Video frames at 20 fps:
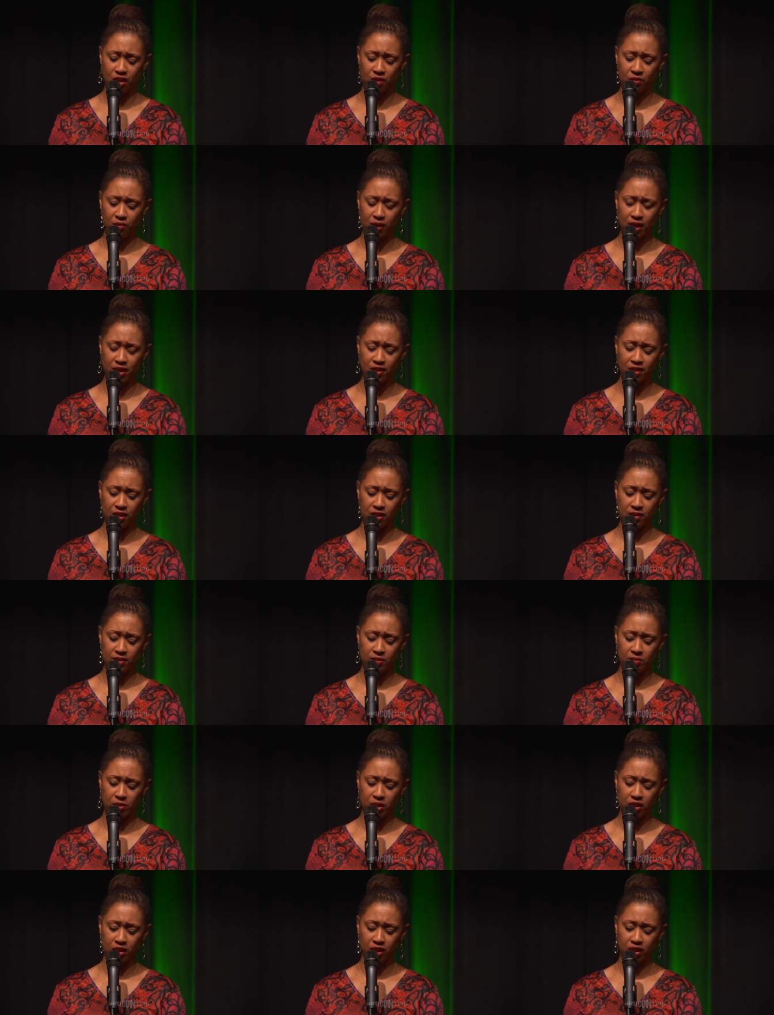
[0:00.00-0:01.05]
I write these
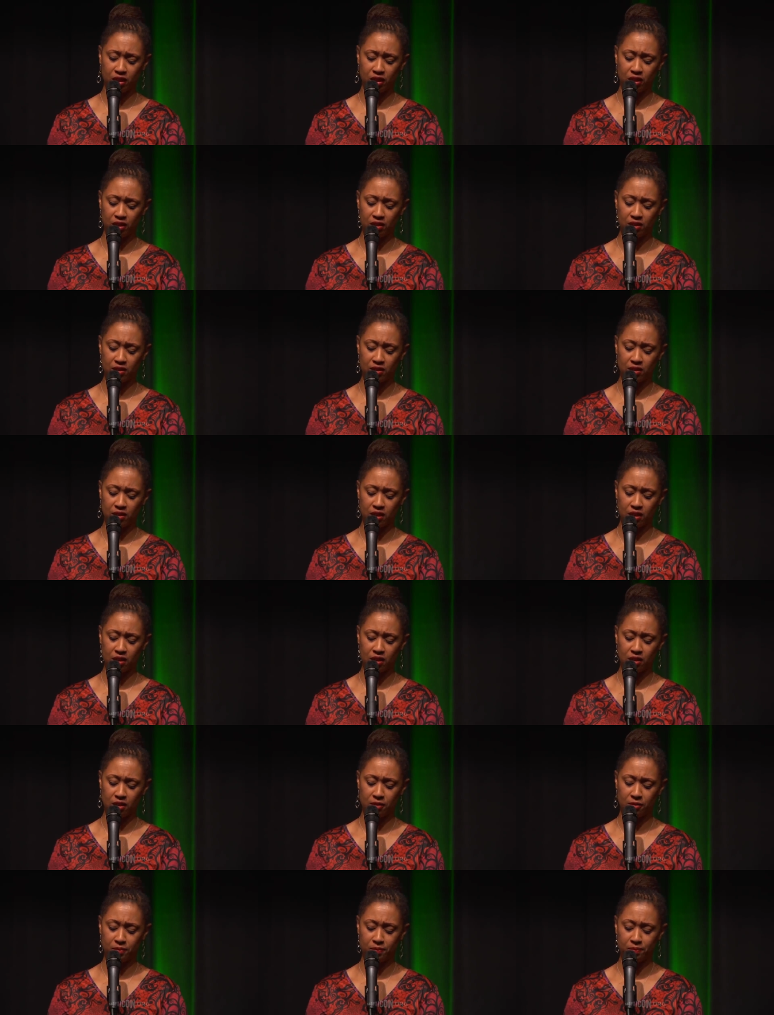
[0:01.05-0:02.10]
because
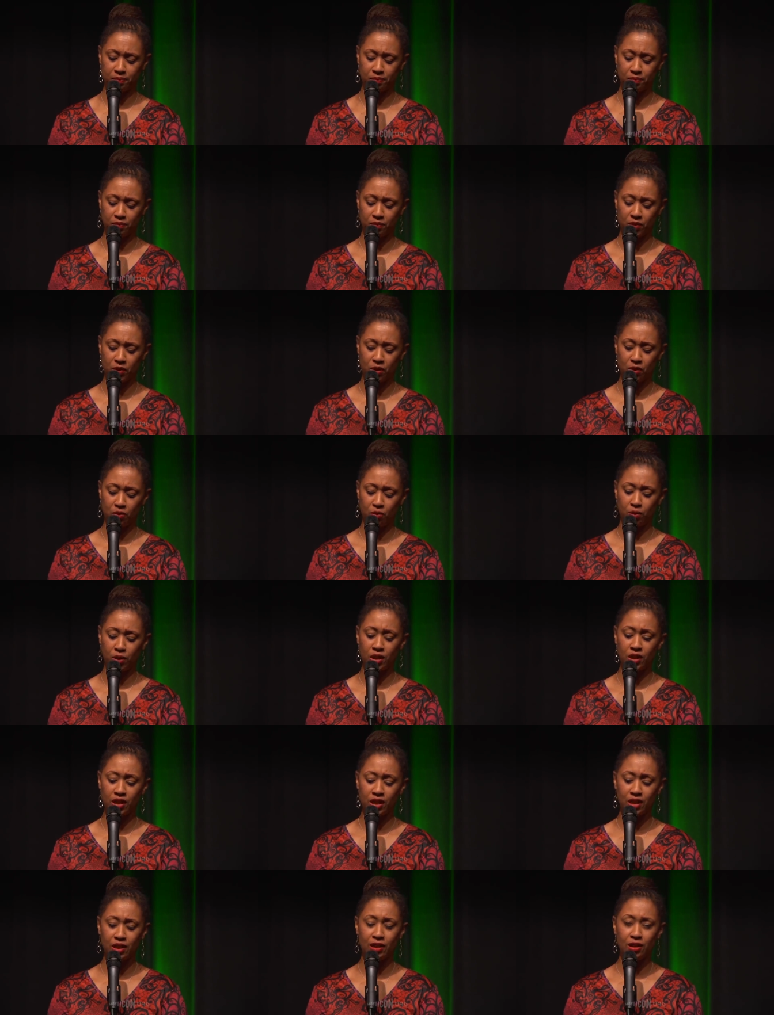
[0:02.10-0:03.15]
um, we
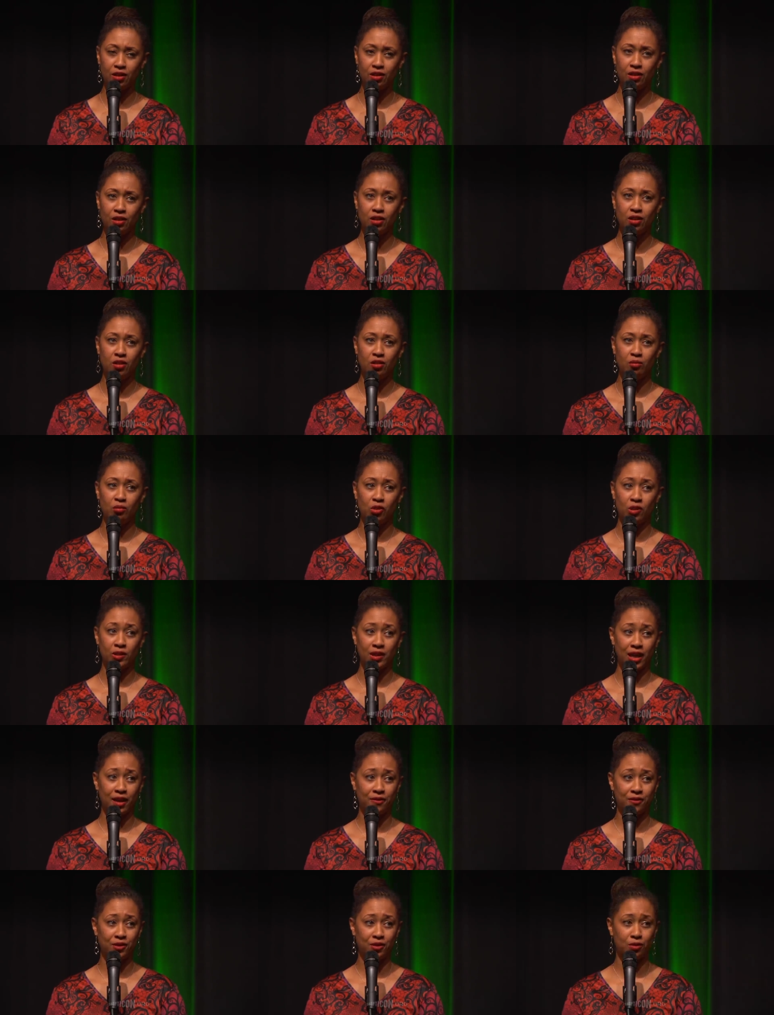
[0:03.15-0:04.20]
need more
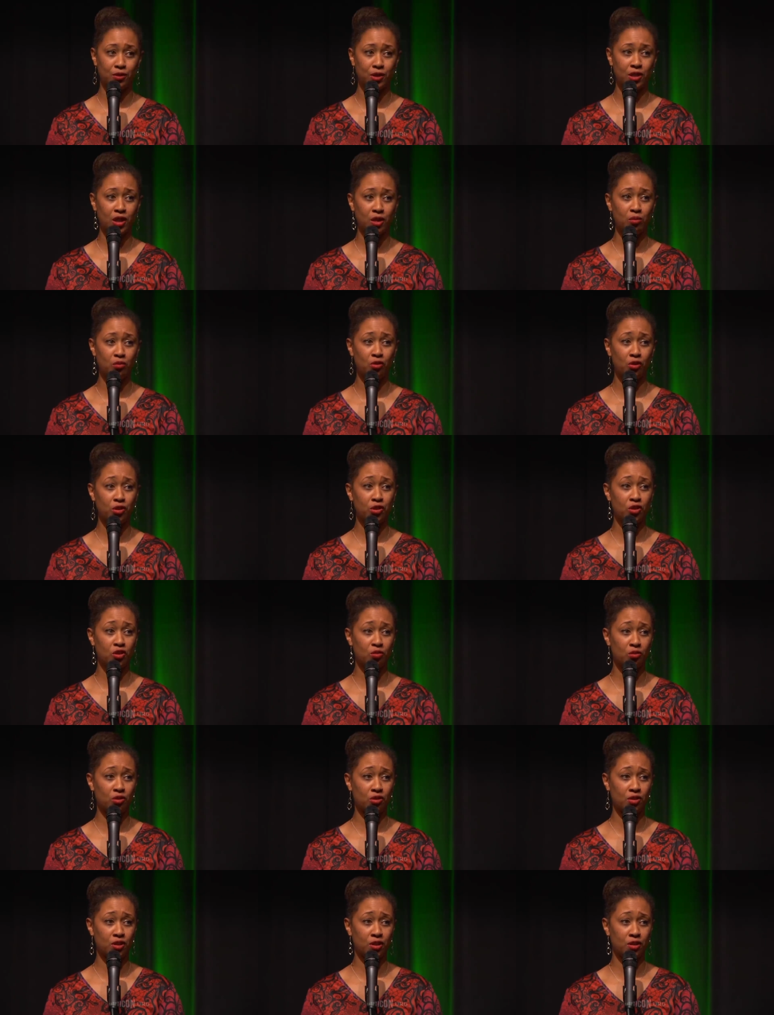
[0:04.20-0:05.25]
laughter, we need more
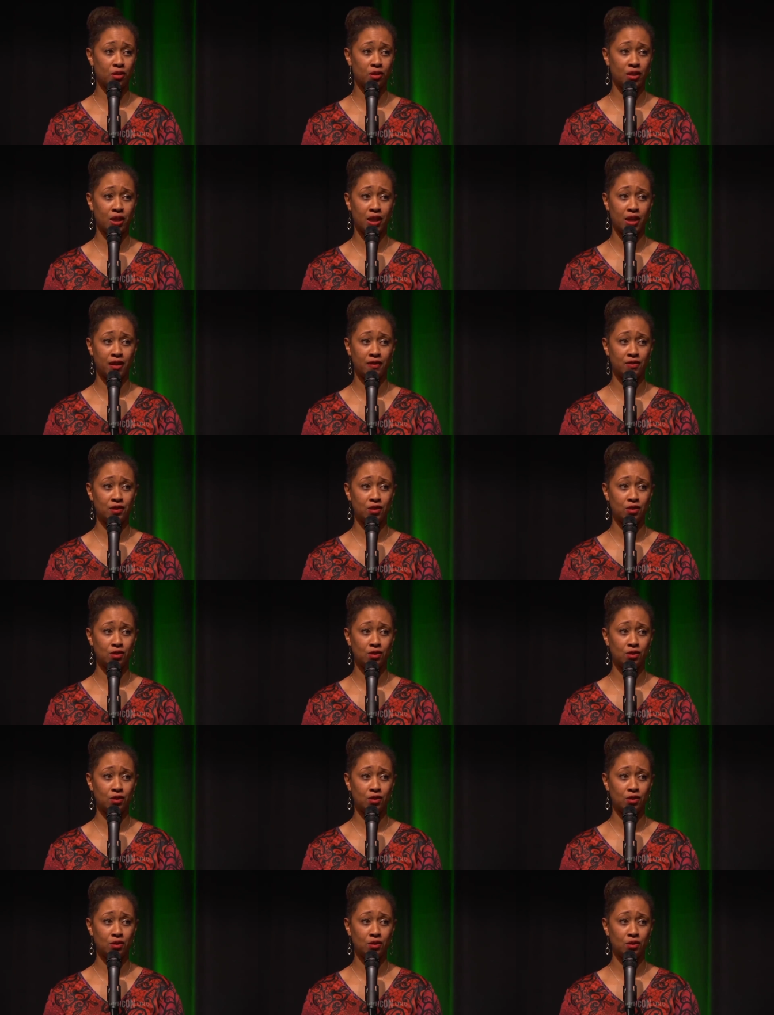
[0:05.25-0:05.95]
humor in our lives.